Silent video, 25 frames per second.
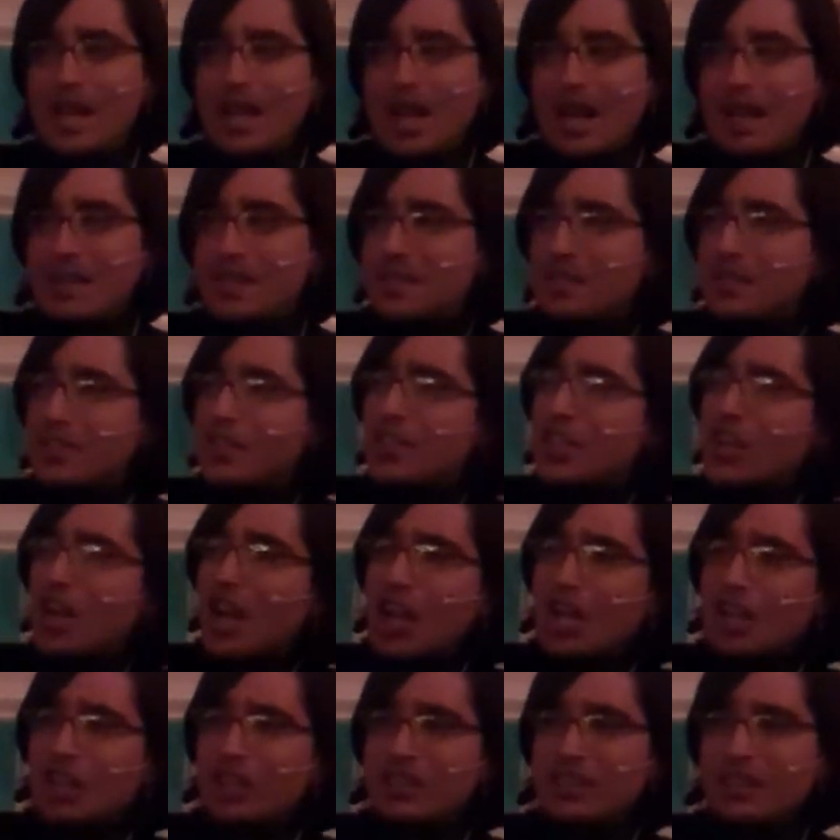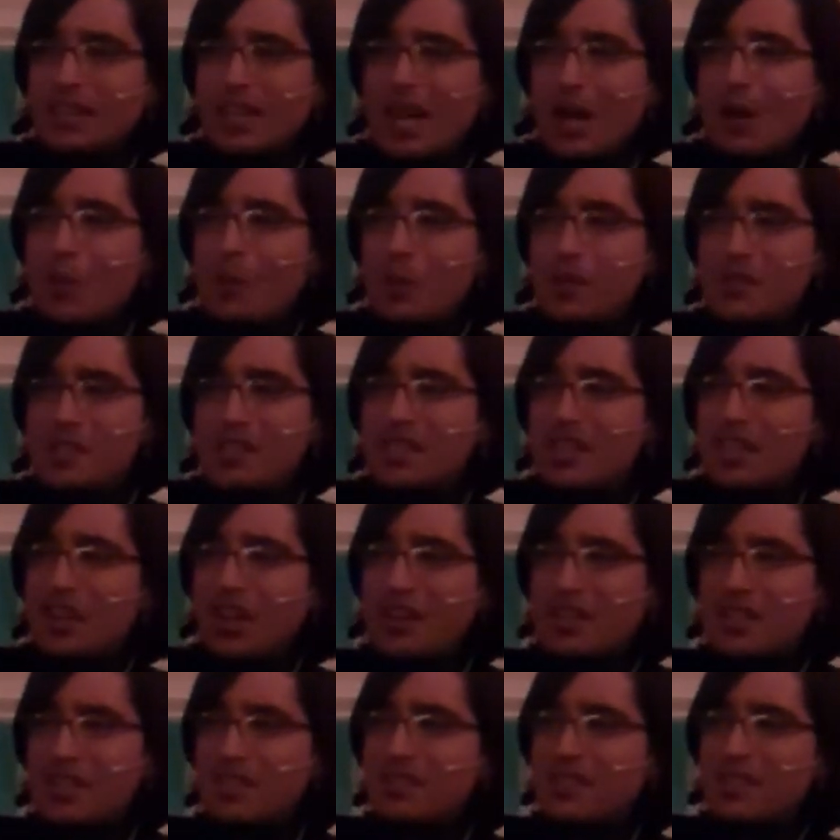As a child, I wasn't
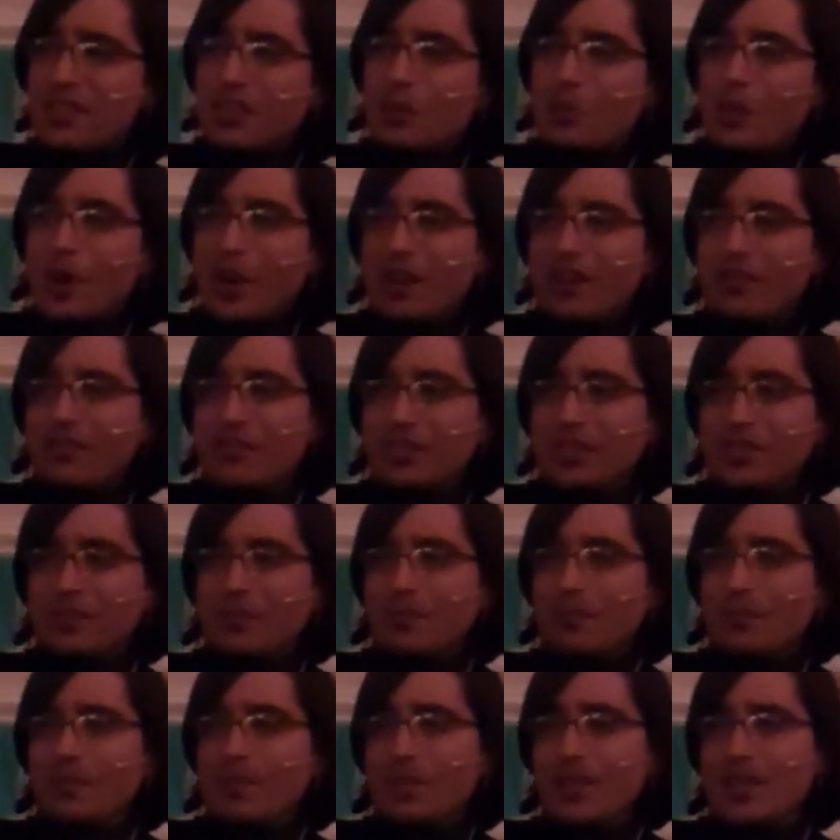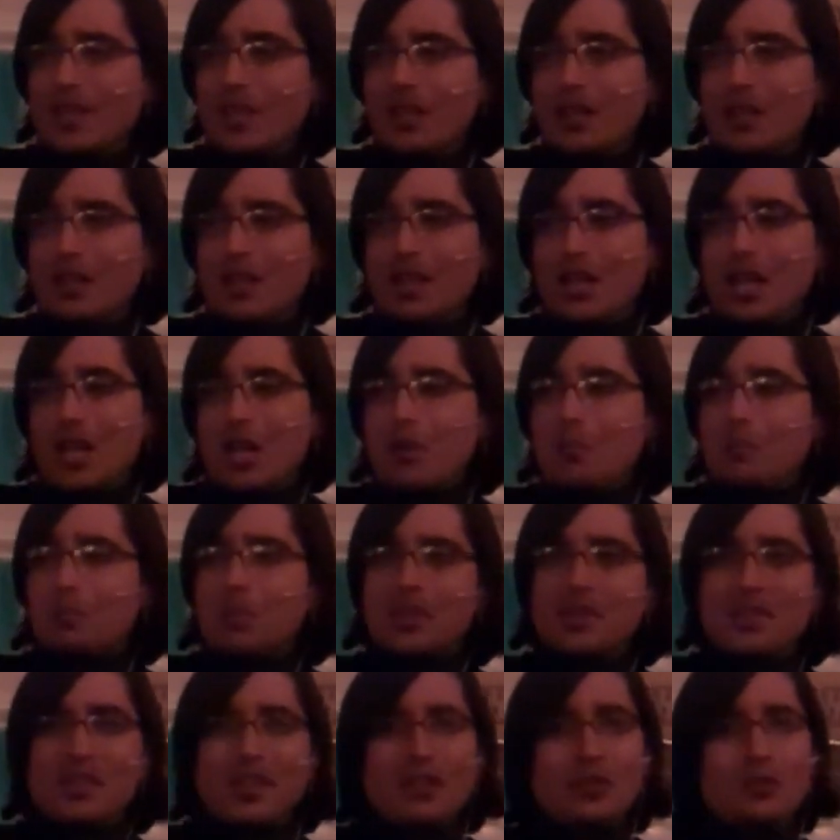consciously aware of it. But
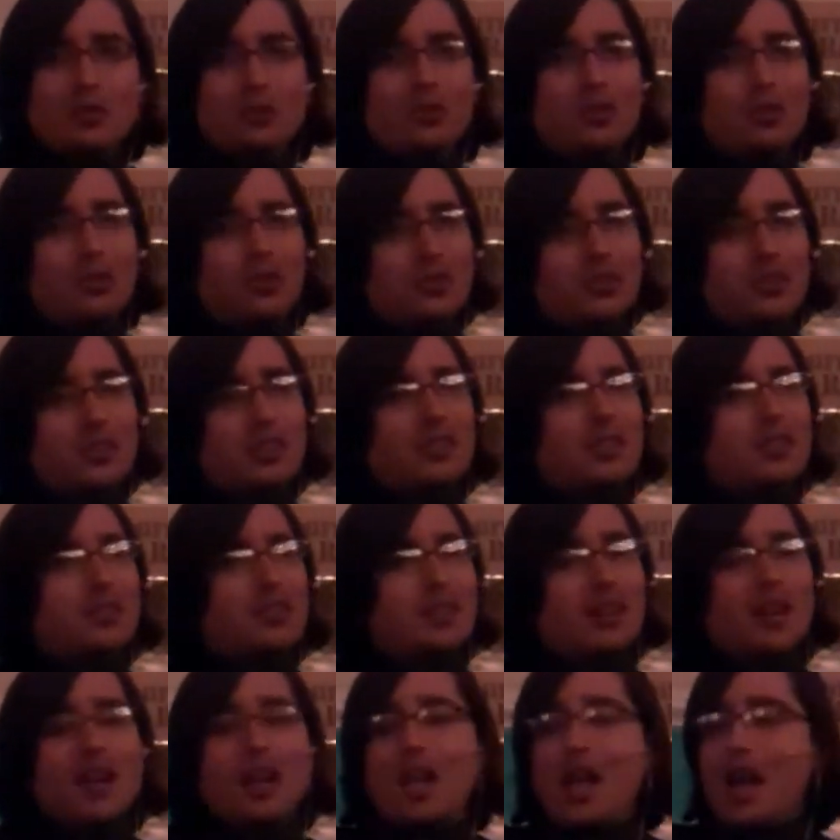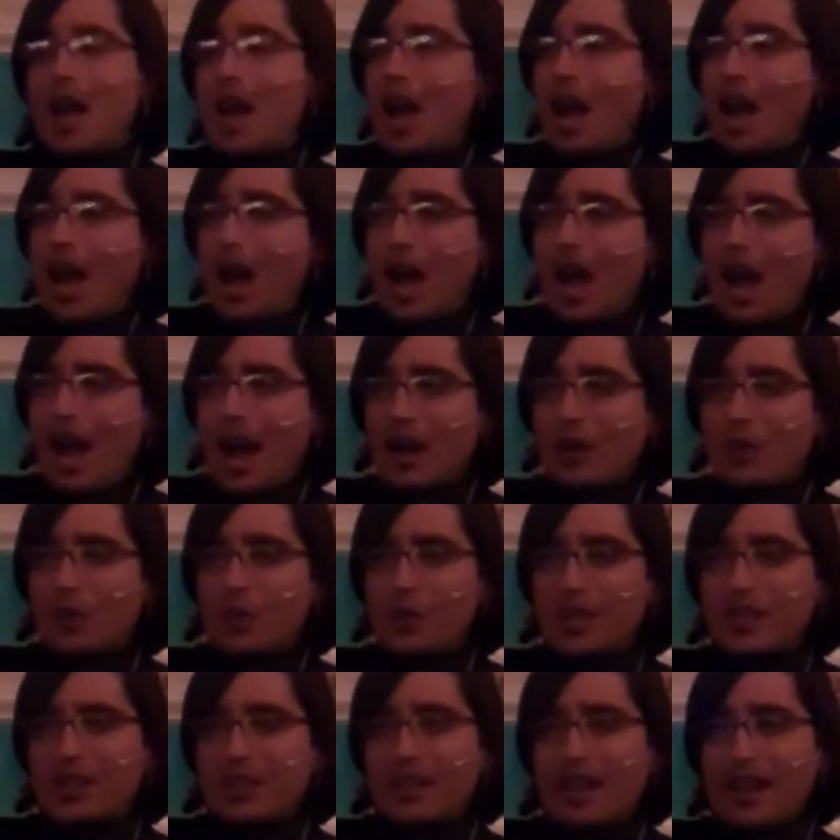as I grew older, I
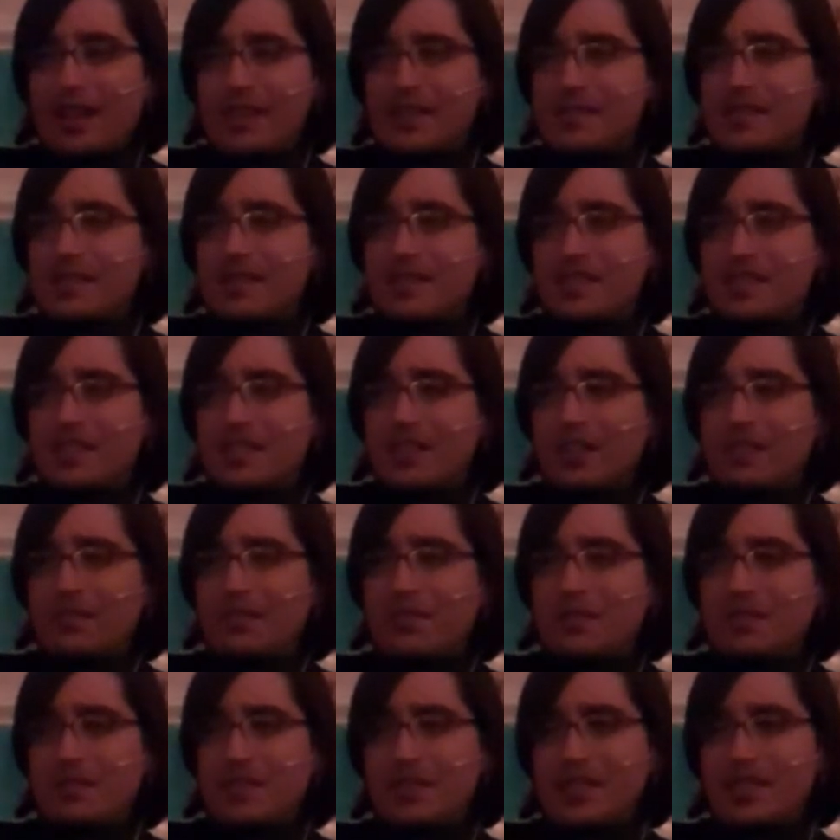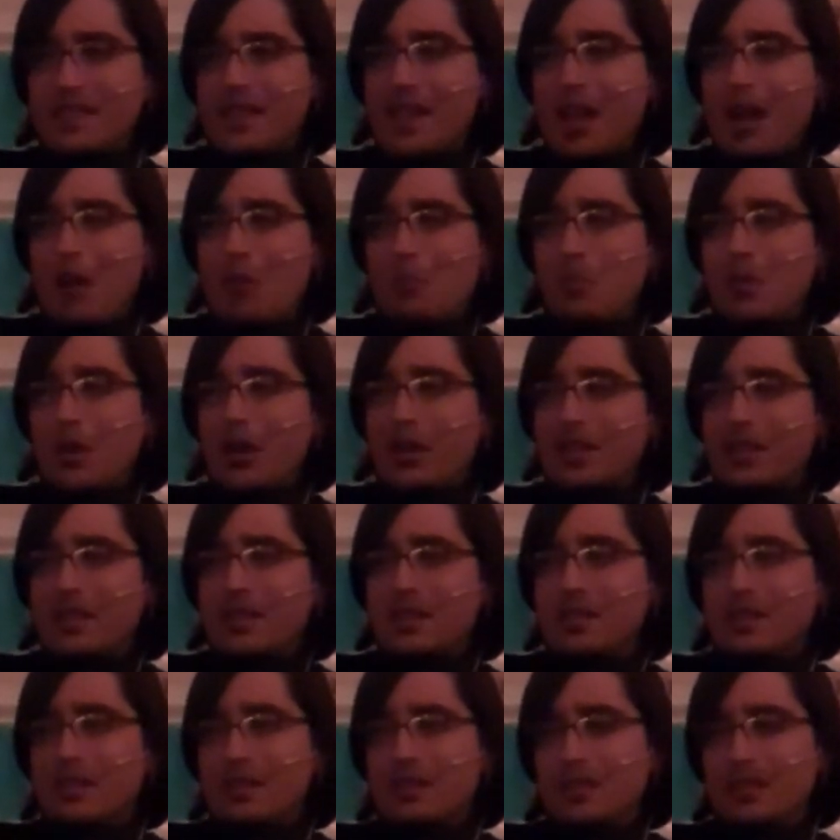realized of just how
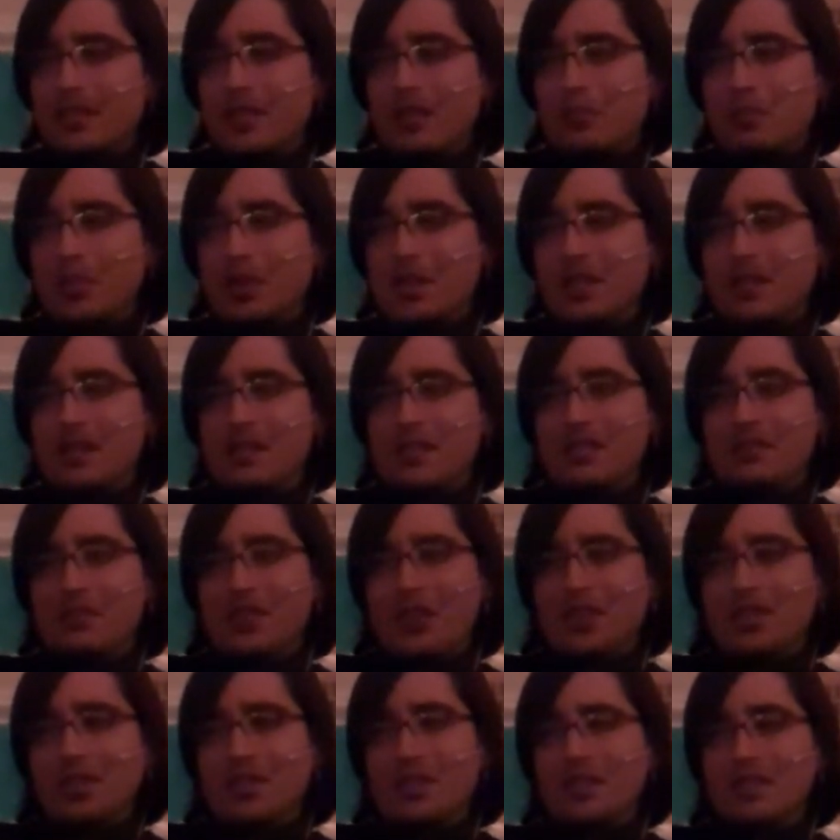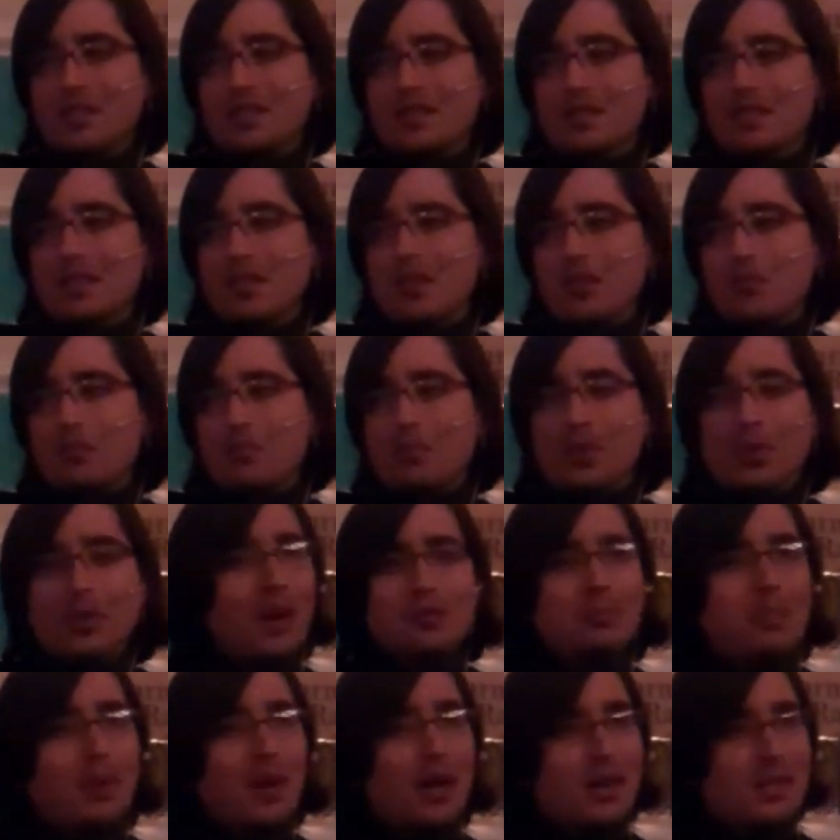much the opinions of others,
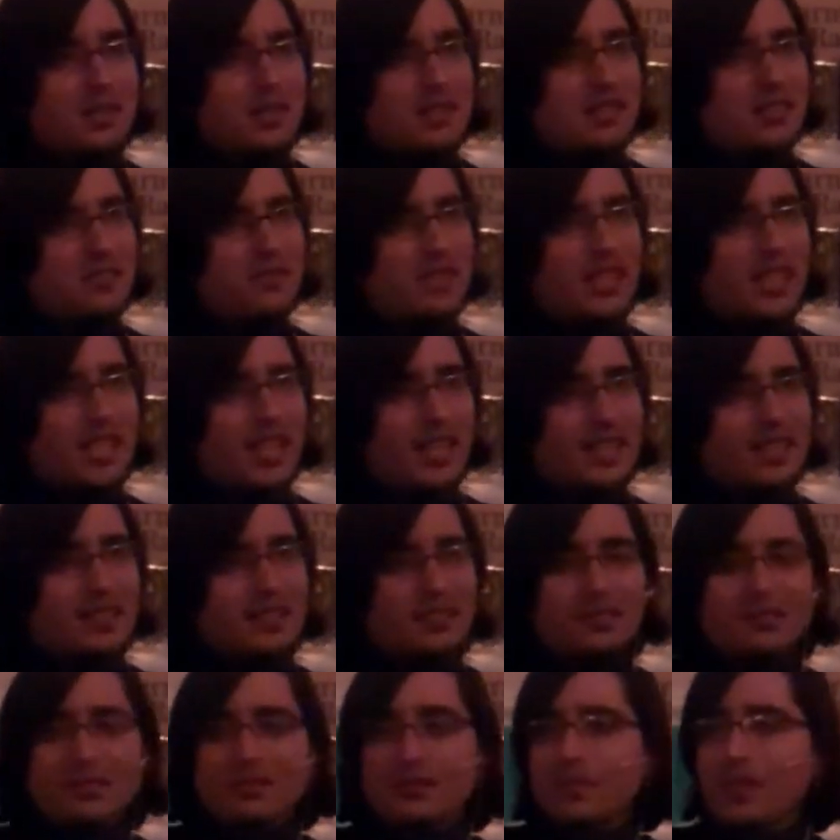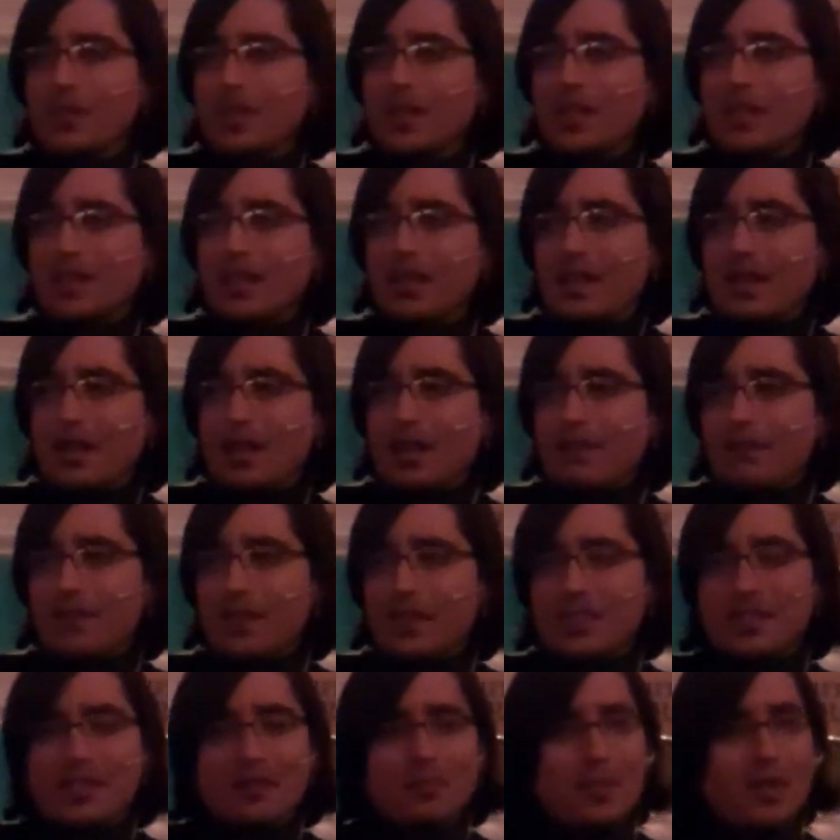both positive and negative,
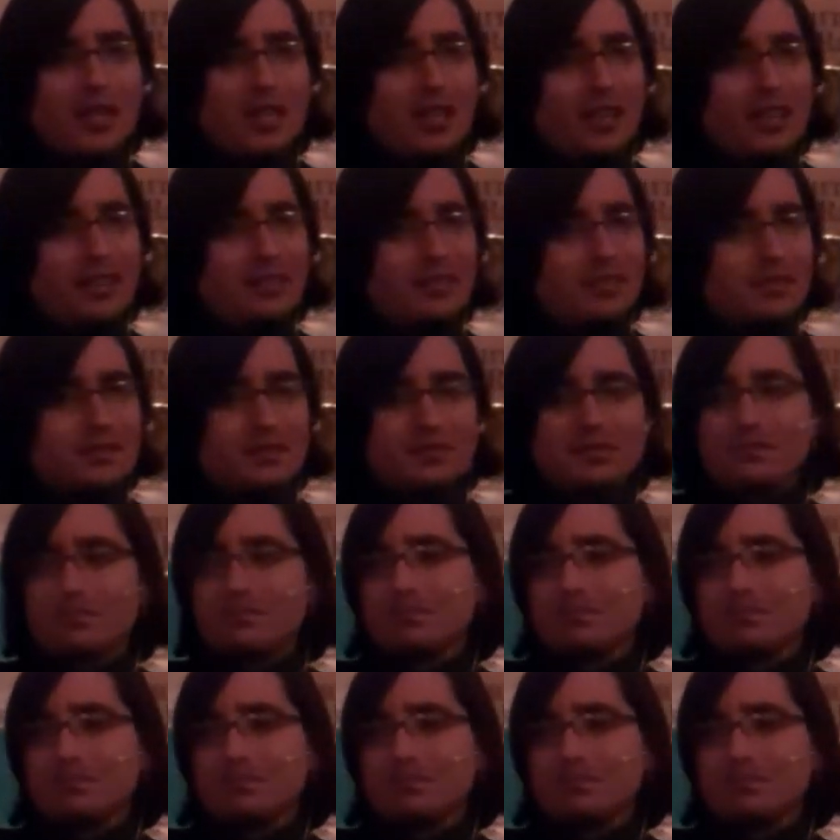affected my life.